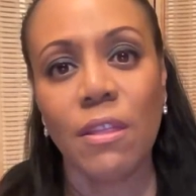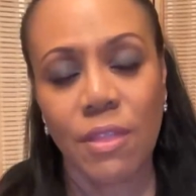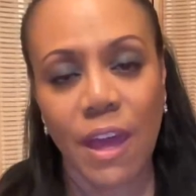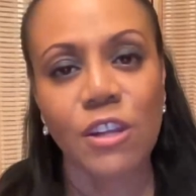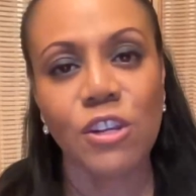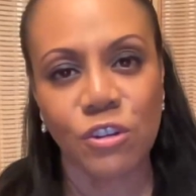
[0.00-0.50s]

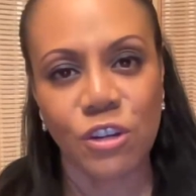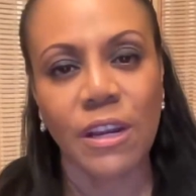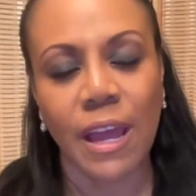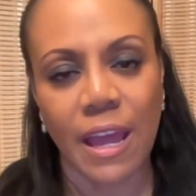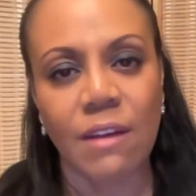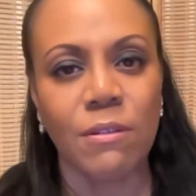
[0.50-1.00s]
that you're going
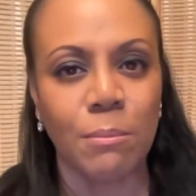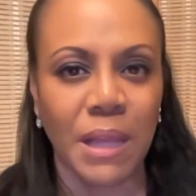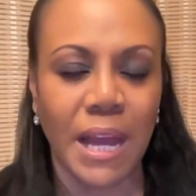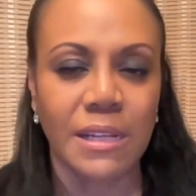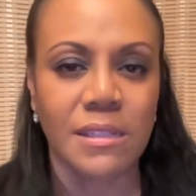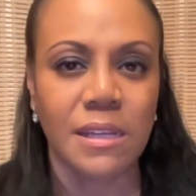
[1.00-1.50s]
to have a
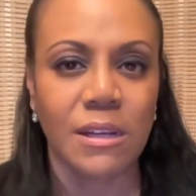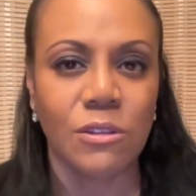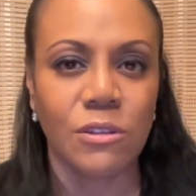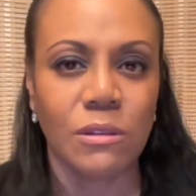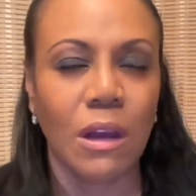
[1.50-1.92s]
Black sale